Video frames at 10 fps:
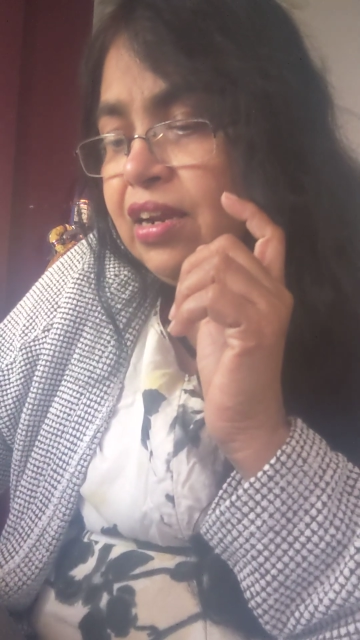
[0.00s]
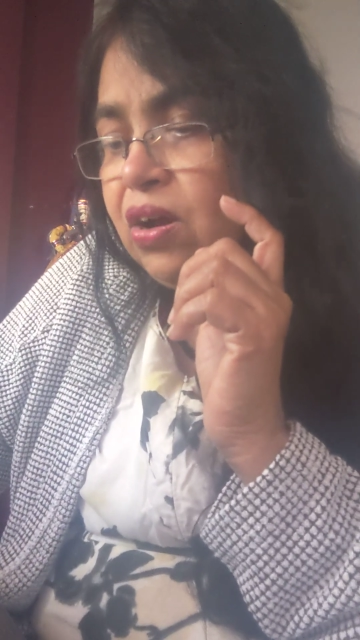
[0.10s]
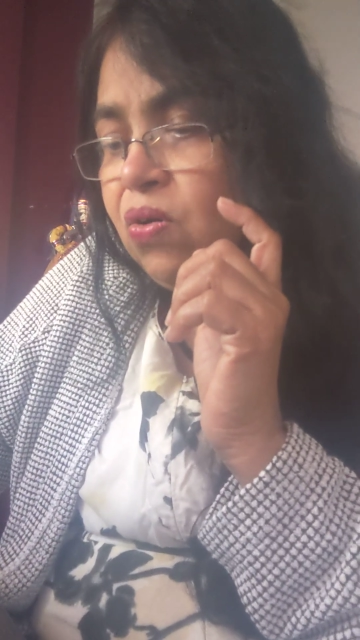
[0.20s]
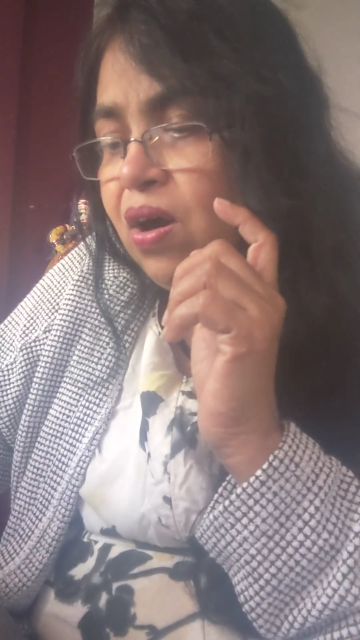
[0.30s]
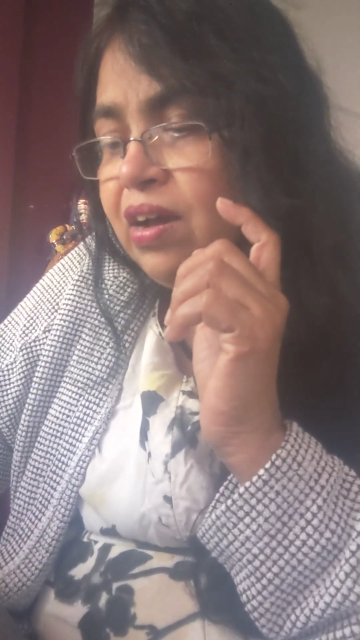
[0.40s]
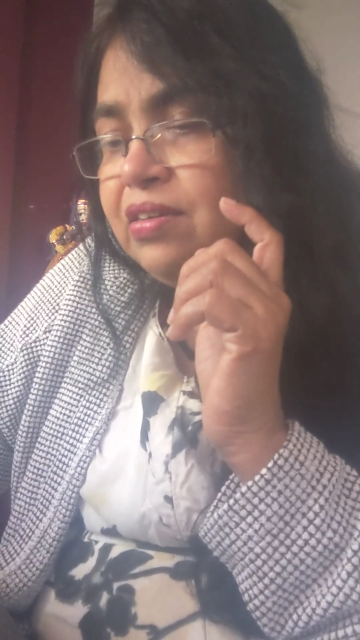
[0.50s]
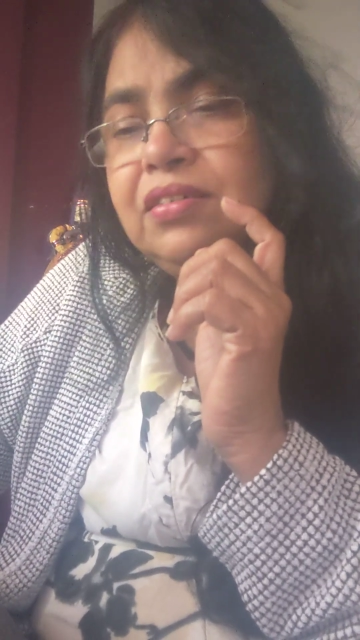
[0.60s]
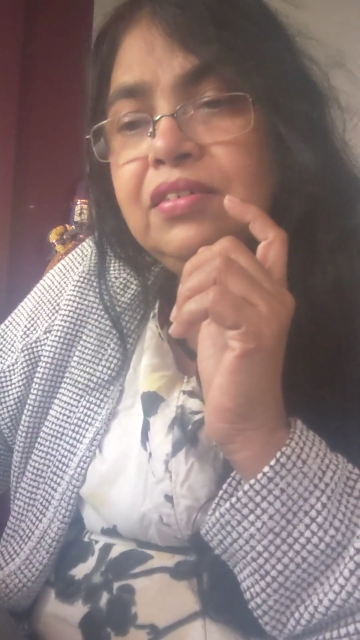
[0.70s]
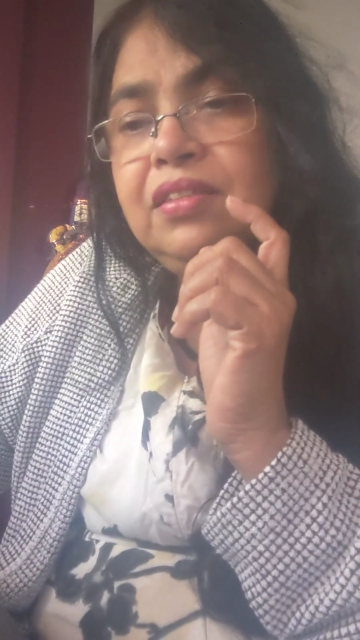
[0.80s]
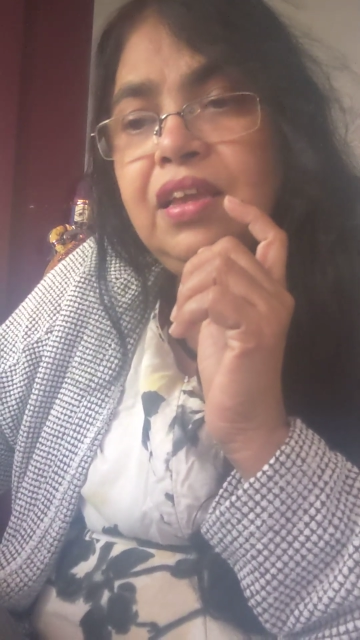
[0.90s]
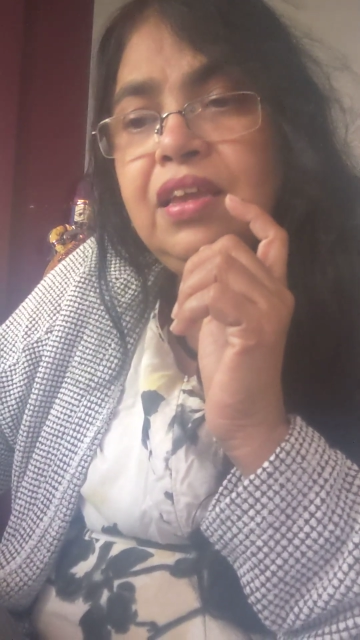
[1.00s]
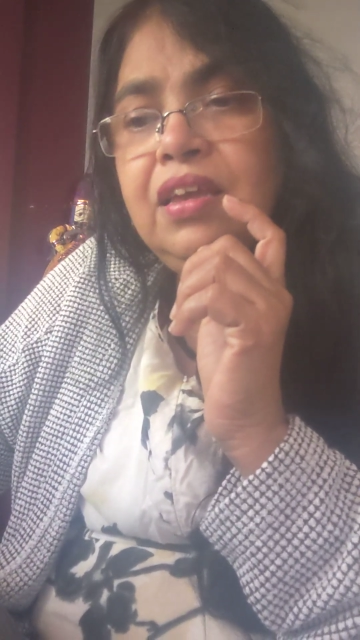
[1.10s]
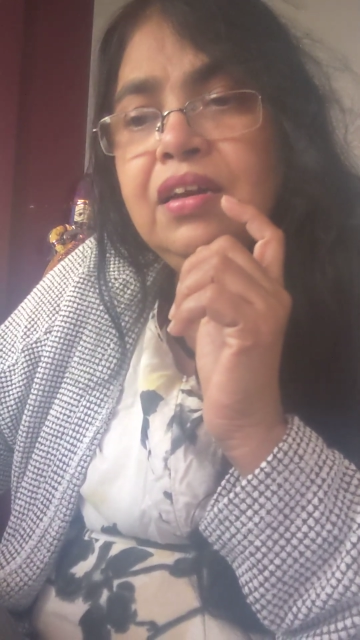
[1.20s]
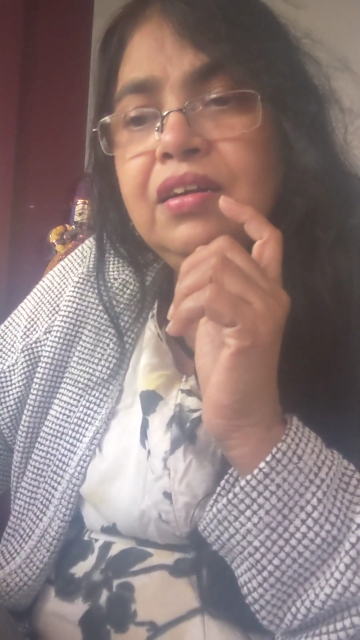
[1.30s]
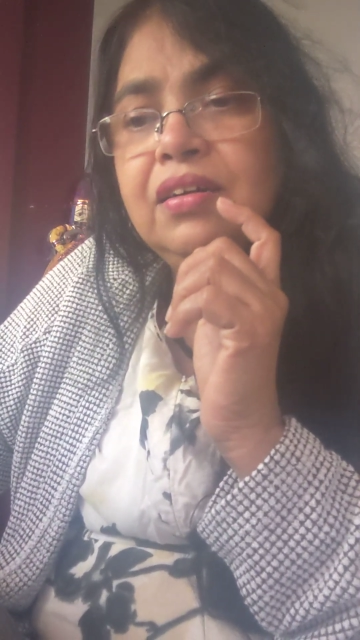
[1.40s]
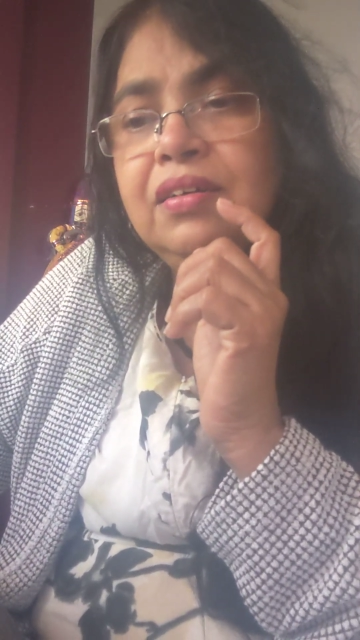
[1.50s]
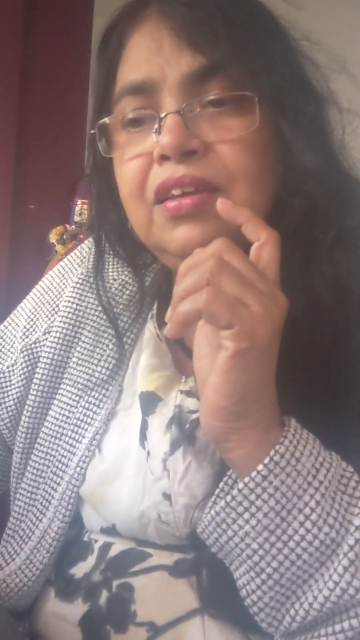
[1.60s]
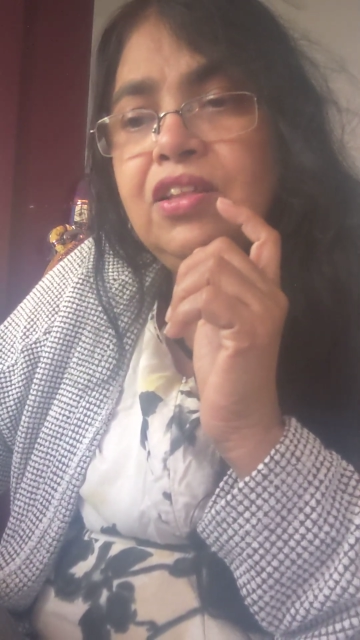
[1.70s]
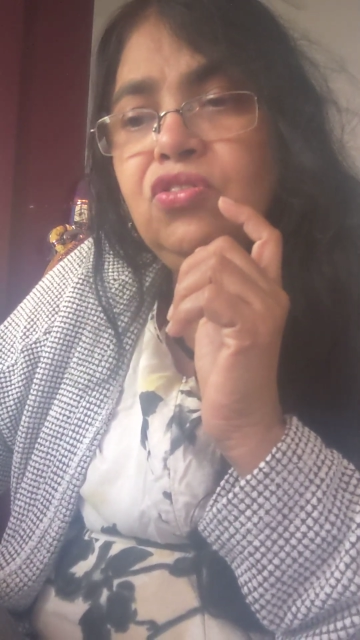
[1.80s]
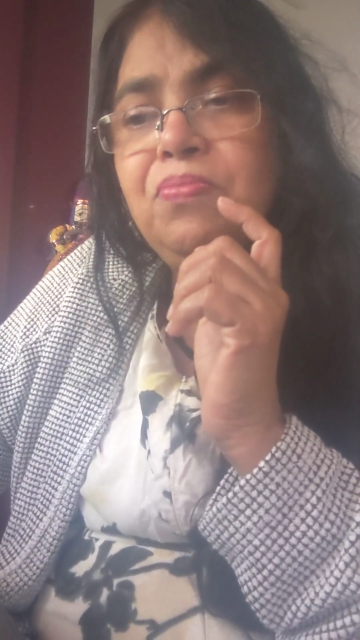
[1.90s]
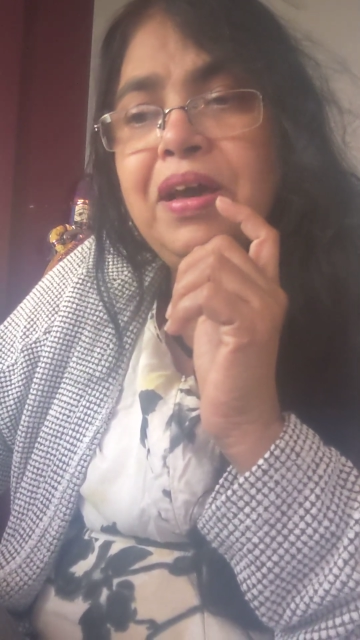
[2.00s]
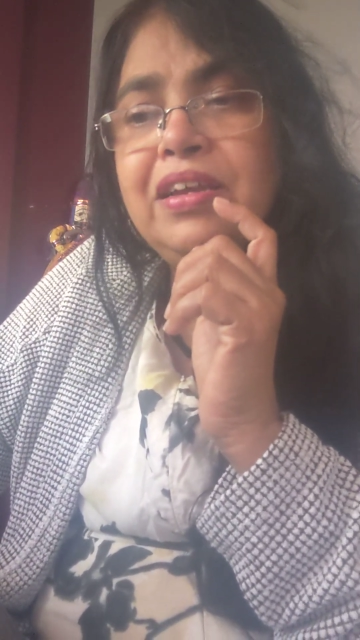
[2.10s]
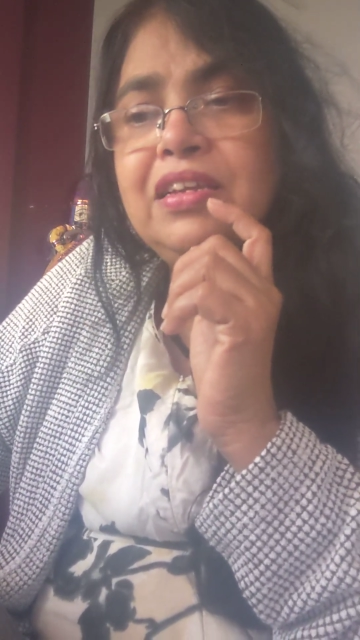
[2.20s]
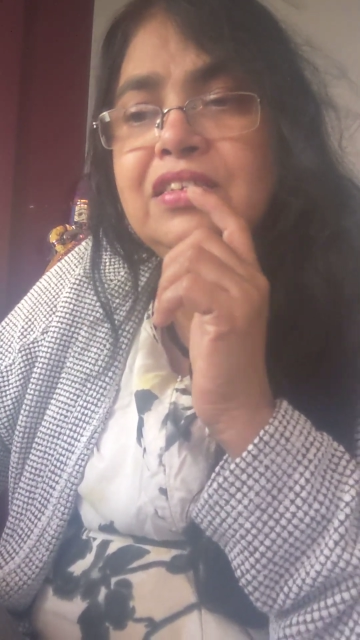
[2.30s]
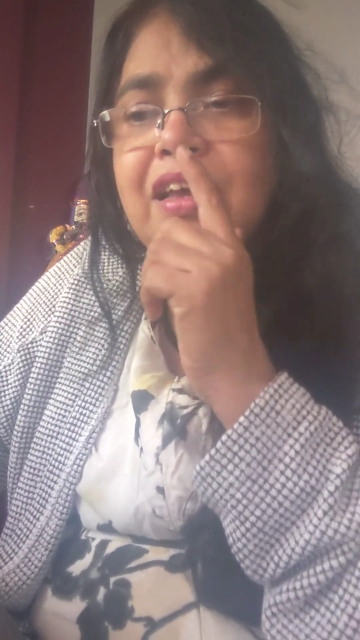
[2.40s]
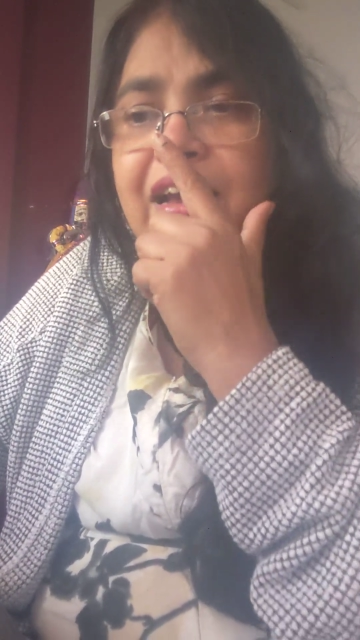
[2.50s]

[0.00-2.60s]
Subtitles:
Now, under the Hindu Marriage